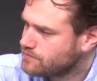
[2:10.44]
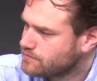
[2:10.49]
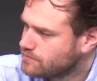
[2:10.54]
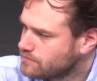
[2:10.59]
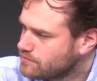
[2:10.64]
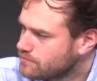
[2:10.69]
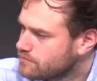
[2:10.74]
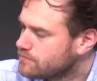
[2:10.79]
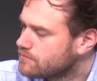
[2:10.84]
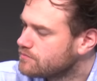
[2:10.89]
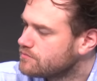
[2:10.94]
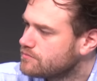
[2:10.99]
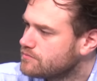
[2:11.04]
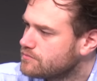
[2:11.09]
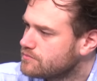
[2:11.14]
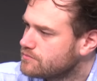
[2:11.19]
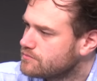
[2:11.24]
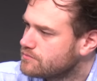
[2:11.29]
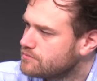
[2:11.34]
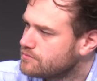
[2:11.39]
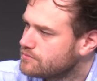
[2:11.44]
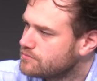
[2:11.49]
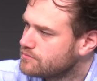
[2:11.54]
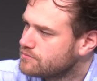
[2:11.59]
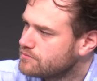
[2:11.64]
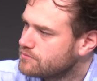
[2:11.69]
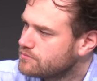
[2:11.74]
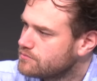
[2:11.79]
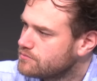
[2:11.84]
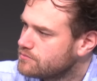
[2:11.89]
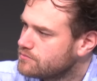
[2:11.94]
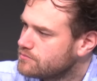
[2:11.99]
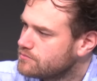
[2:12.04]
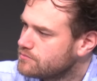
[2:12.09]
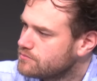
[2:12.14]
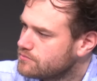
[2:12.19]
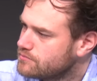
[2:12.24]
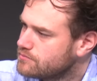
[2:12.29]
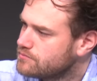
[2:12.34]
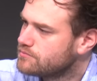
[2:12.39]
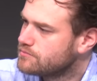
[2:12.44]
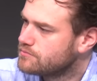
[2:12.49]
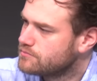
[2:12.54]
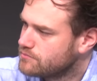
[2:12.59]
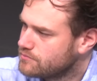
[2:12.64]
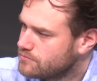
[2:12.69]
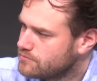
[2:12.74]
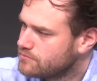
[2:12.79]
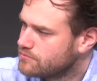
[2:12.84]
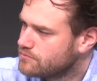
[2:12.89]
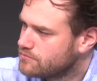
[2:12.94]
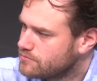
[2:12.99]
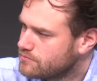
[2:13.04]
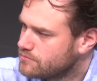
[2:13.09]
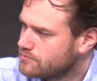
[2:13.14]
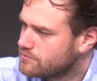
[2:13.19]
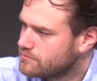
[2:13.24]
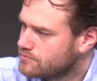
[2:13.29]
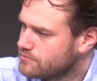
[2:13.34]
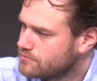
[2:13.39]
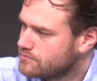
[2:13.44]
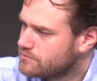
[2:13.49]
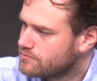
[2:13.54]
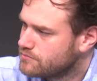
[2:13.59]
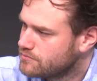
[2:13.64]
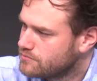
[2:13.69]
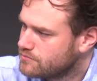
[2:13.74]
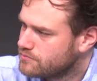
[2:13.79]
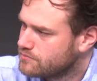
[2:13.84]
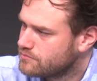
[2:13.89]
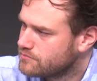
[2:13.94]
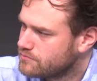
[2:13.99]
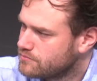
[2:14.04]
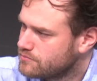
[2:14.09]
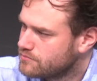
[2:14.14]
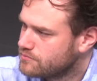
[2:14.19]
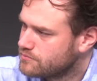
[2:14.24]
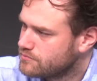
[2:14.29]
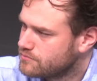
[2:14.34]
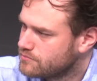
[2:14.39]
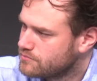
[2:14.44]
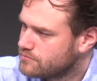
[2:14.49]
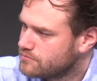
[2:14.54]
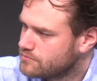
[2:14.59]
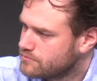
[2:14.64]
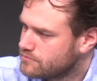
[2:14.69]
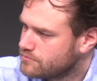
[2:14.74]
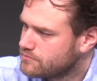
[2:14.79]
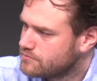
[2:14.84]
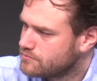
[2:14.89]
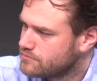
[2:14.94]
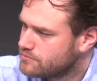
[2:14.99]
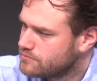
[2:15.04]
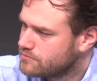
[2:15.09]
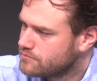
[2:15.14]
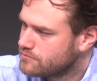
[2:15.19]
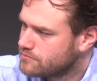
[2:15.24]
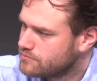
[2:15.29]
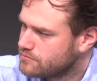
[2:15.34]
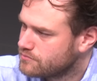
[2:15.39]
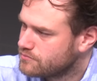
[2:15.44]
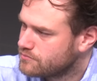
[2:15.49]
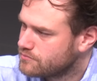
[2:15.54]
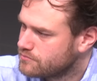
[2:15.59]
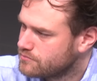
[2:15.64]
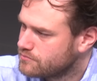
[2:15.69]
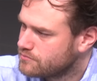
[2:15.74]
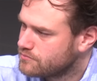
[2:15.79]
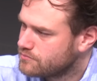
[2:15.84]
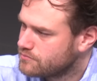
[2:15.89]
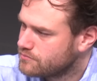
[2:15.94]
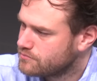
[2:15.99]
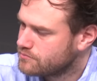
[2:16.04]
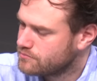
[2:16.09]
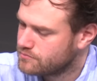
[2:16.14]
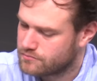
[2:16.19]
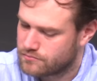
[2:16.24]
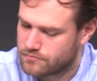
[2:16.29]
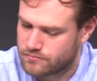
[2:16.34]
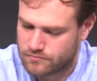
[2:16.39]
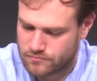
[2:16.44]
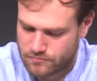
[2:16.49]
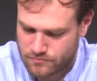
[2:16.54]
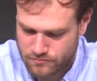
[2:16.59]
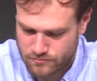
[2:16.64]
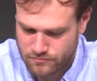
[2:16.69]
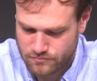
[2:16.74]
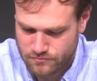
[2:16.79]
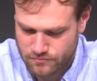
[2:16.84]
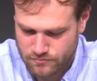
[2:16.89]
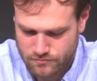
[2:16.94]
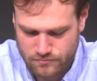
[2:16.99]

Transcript: (silent)